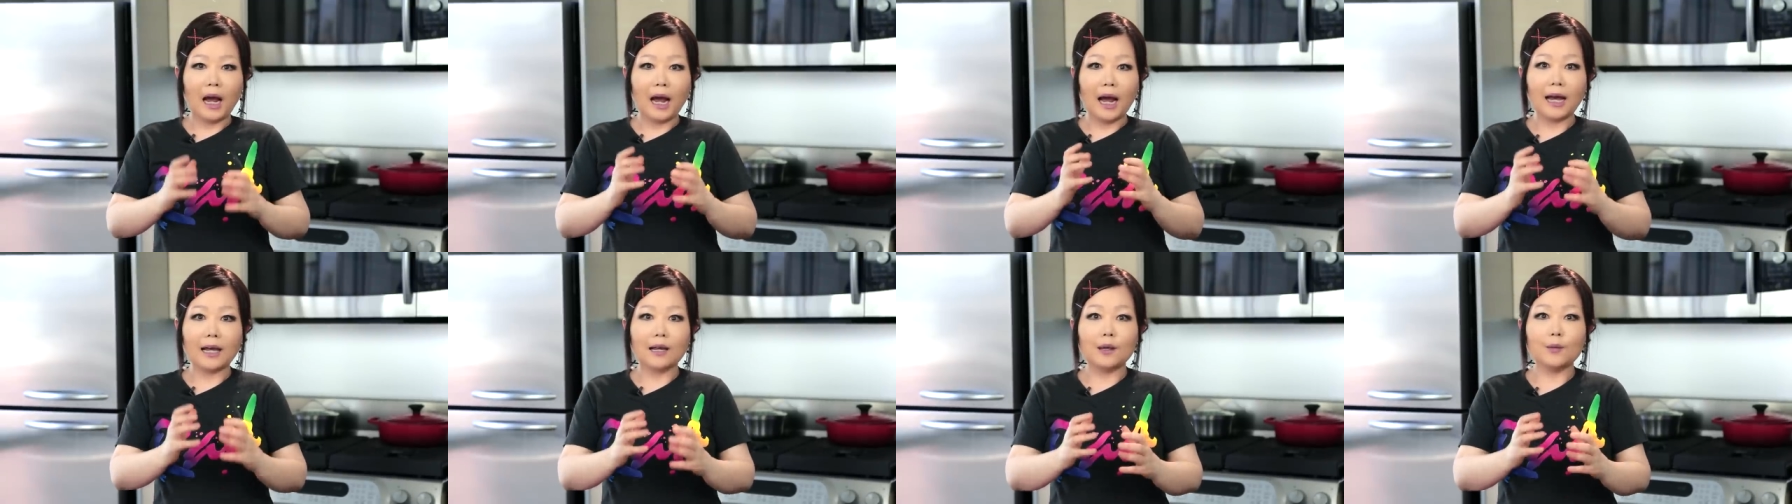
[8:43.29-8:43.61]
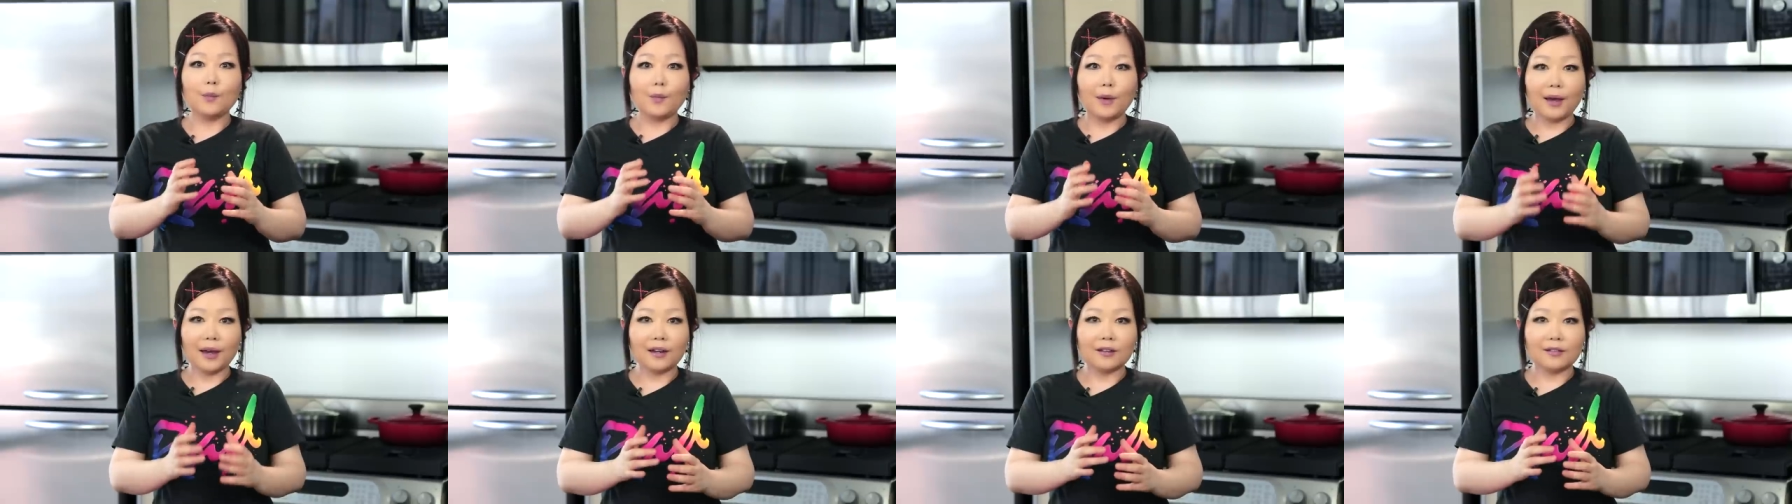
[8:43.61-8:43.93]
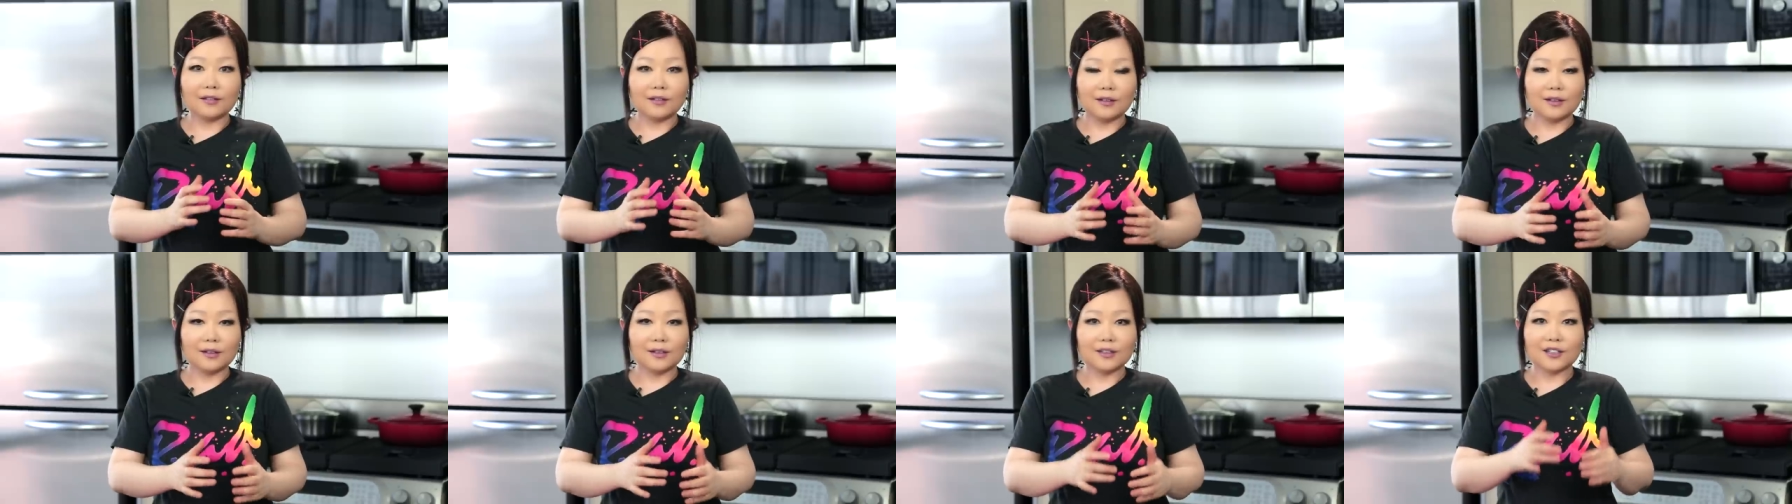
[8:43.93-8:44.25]
I
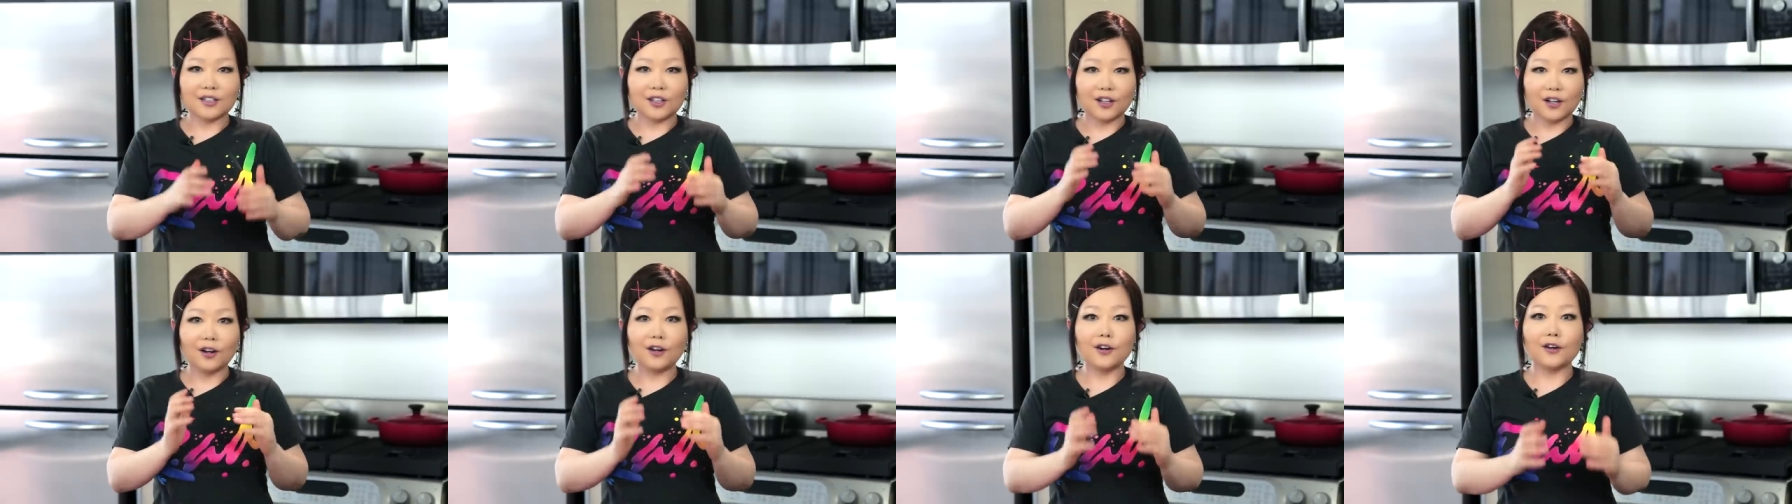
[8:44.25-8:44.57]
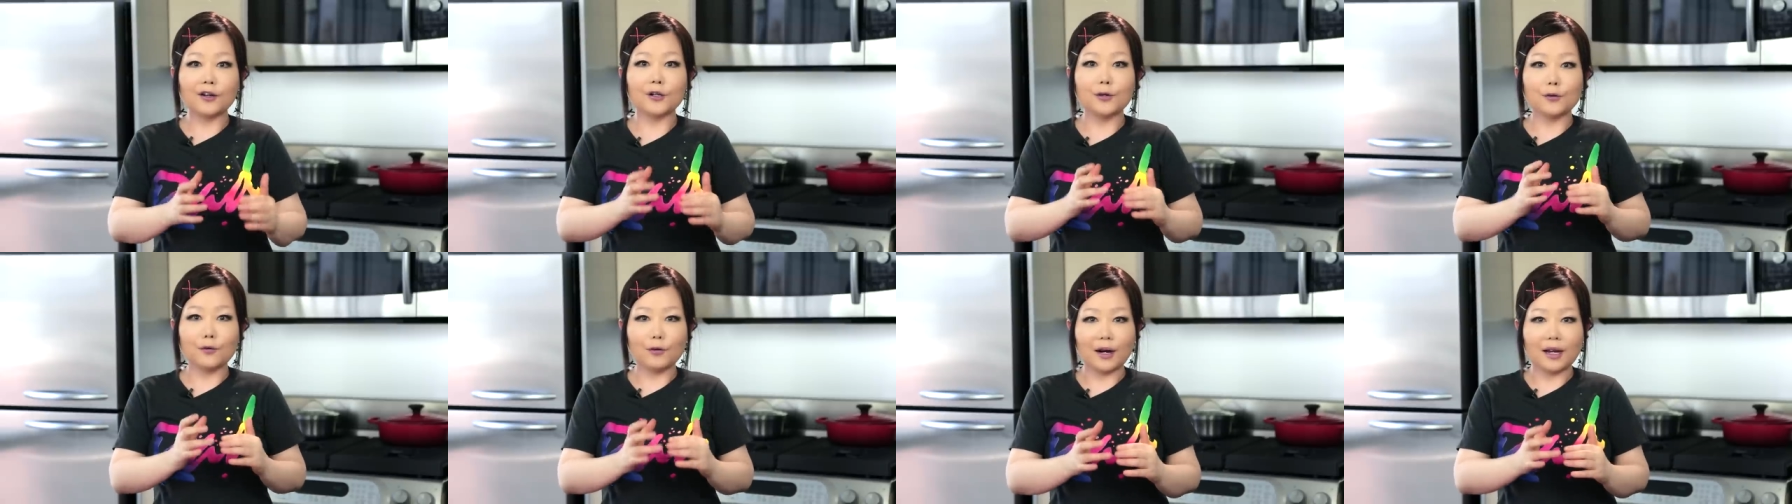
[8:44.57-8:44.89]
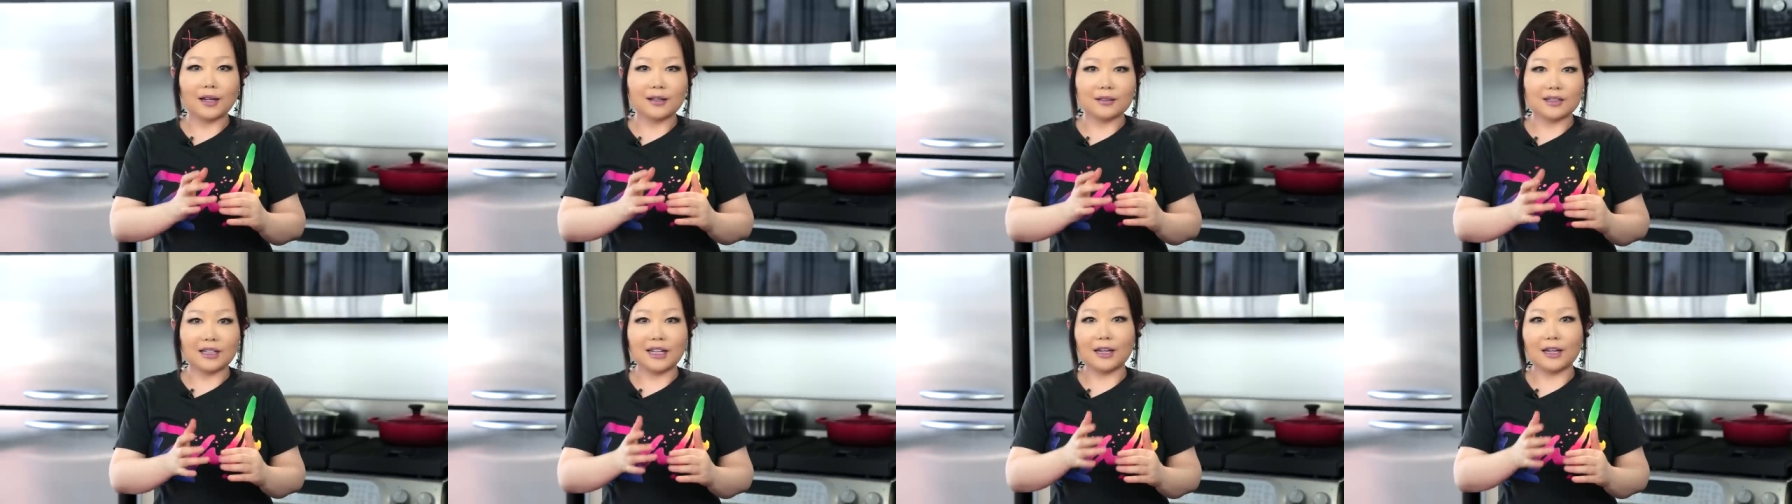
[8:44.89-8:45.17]
made this curry rice.